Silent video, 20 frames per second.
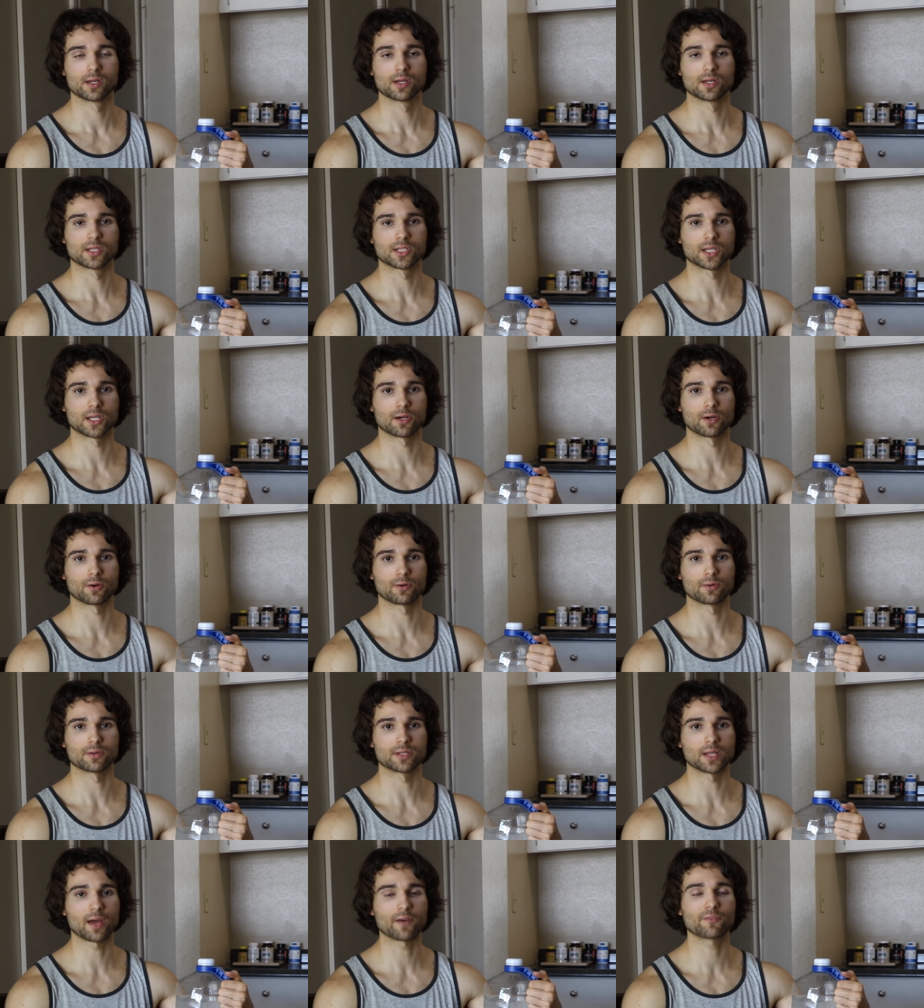
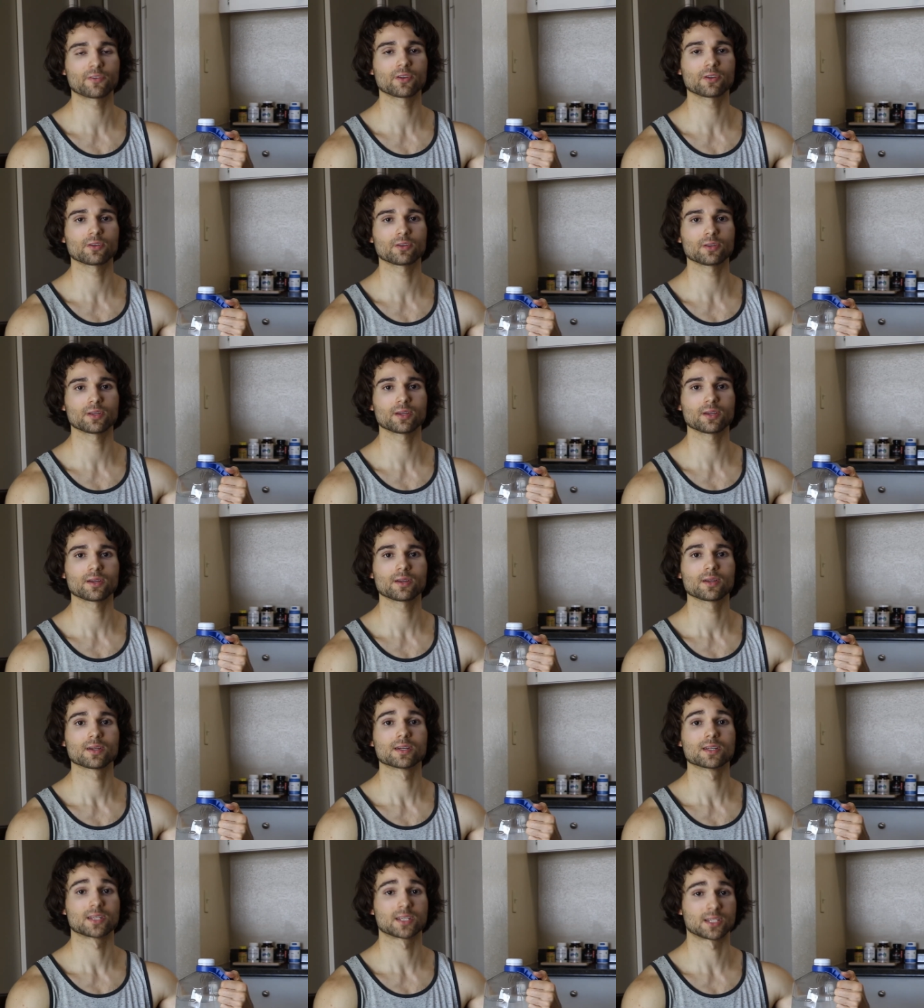So definitely
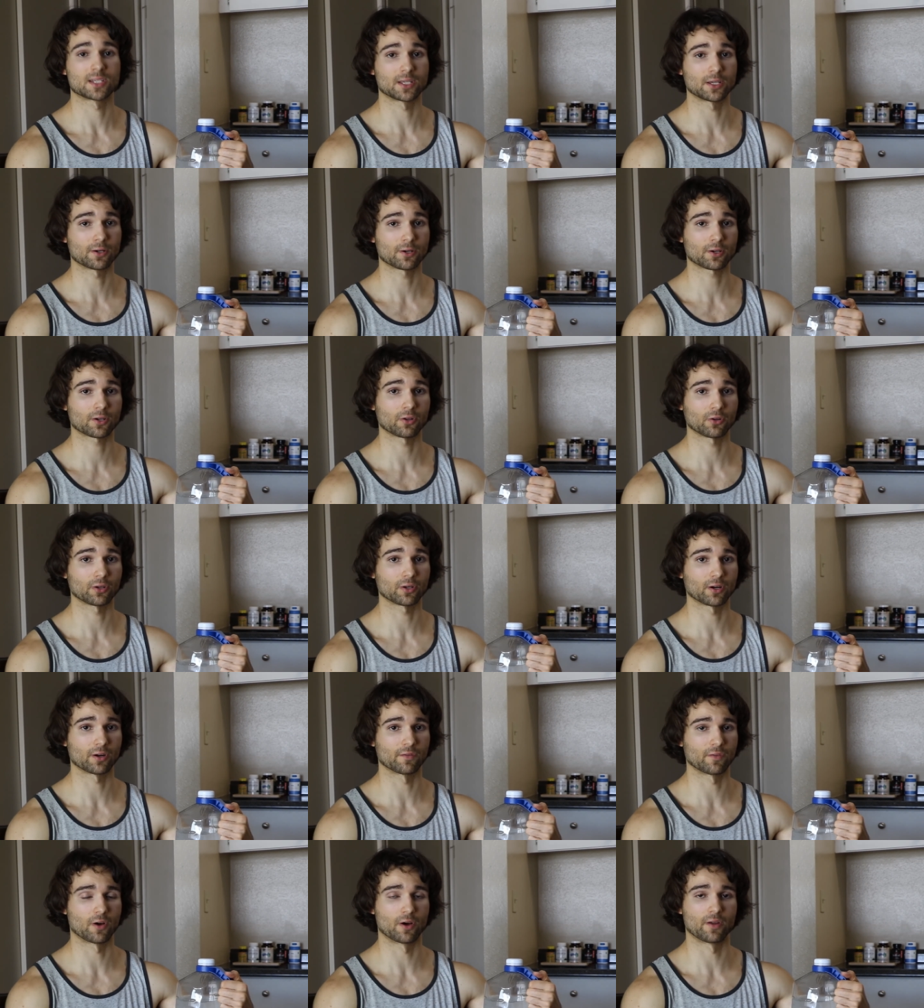steer
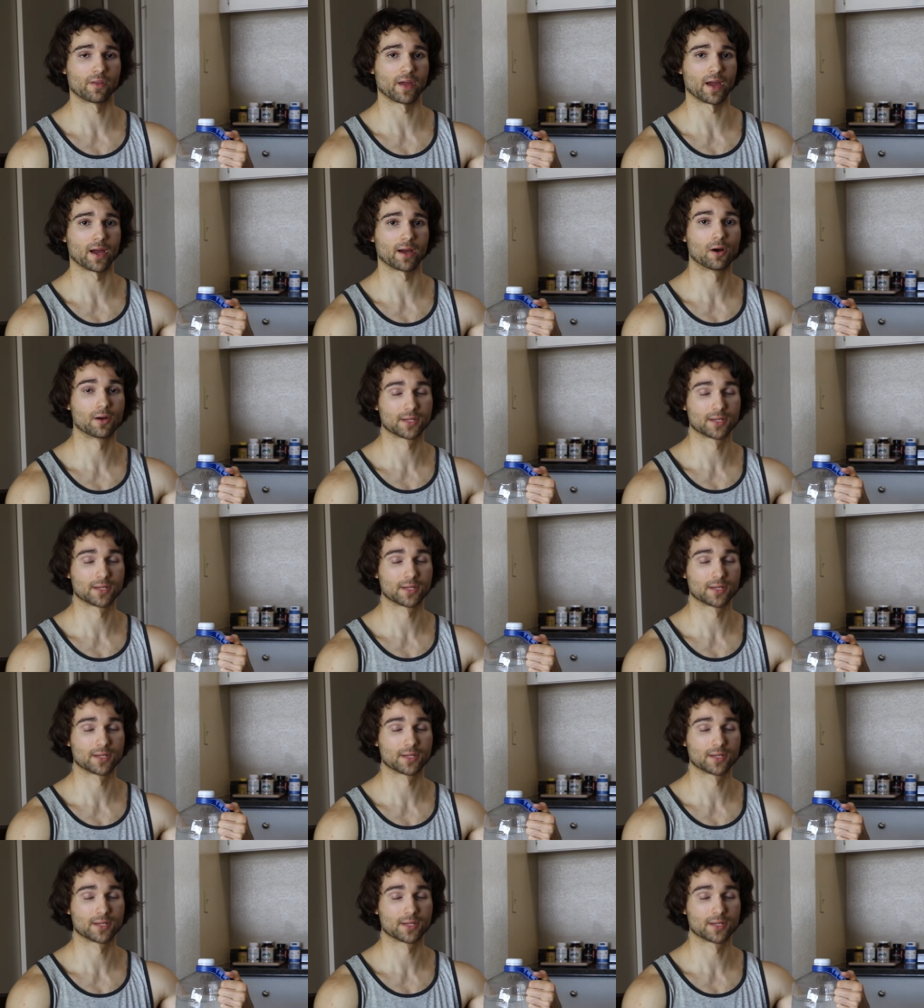clear of all that.